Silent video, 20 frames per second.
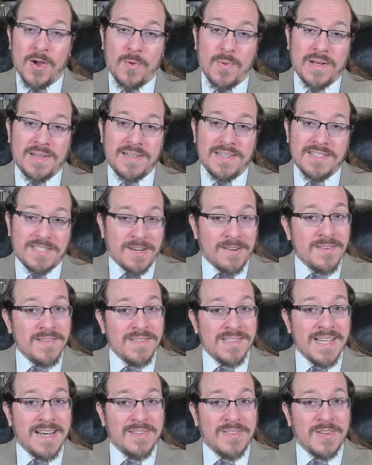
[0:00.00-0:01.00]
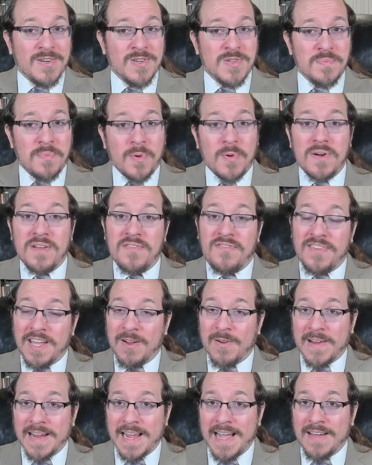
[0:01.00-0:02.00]
Well, it turns out there's more to
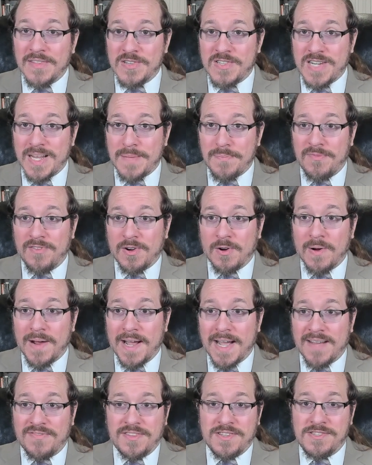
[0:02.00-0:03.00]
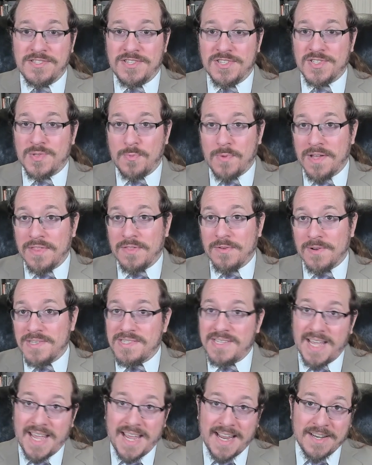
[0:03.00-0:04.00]
figuring out the shape of a graph than just whether
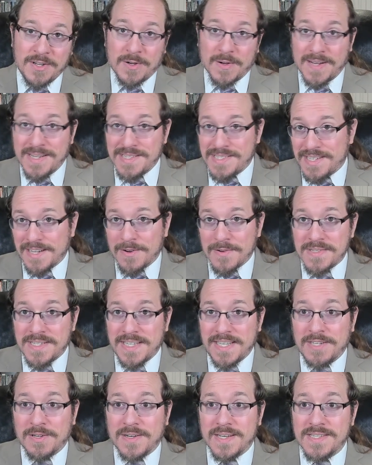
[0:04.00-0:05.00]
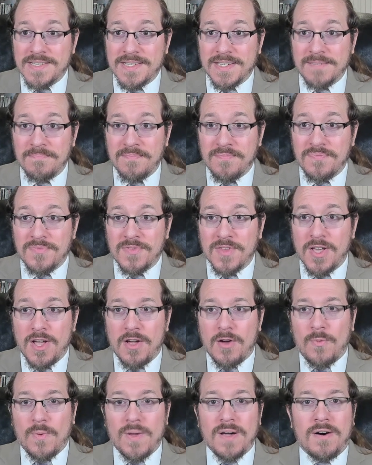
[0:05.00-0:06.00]
it's increasing or decreasing.
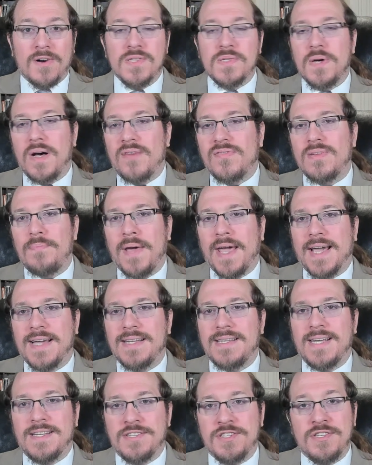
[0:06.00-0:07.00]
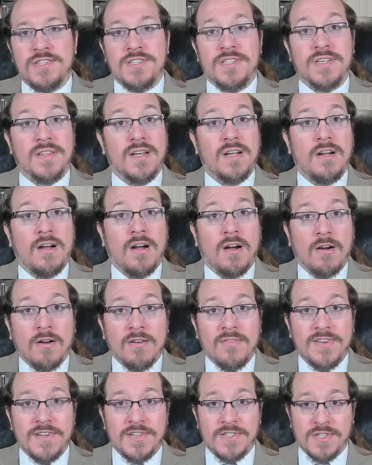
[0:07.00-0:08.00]
We also have to pay attention to the
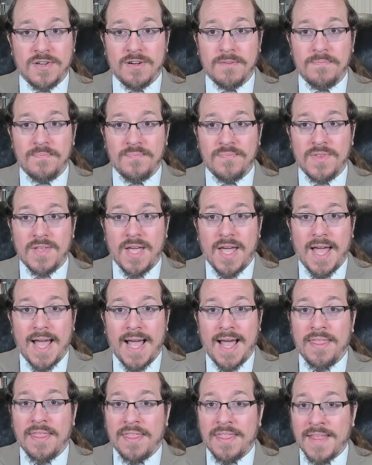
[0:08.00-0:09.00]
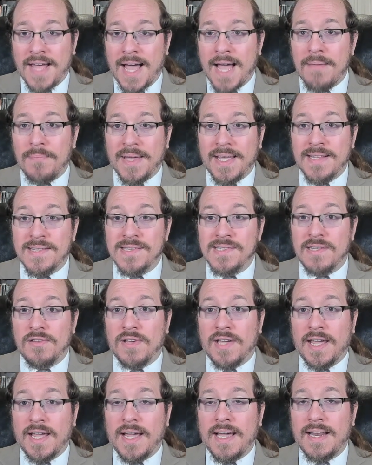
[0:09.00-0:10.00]
curvature, and that means
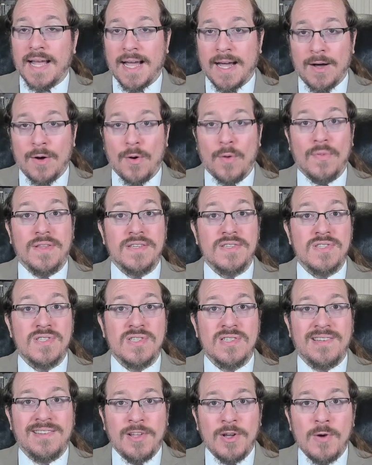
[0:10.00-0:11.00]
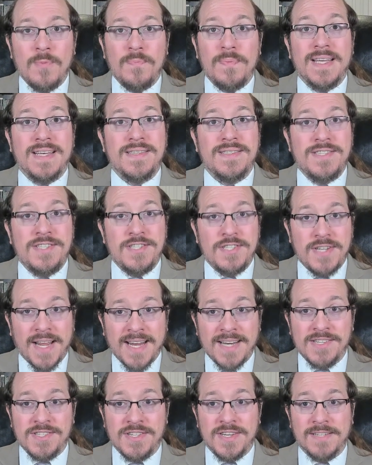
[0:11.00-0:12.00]
looking at how the slope is
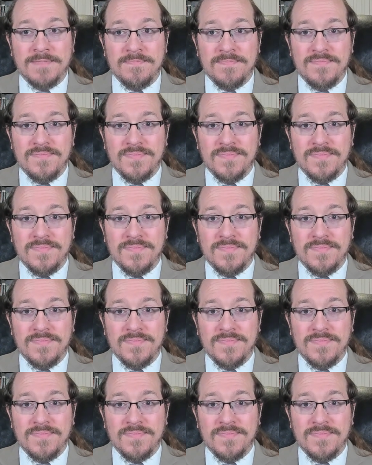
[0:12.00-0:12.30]
changing.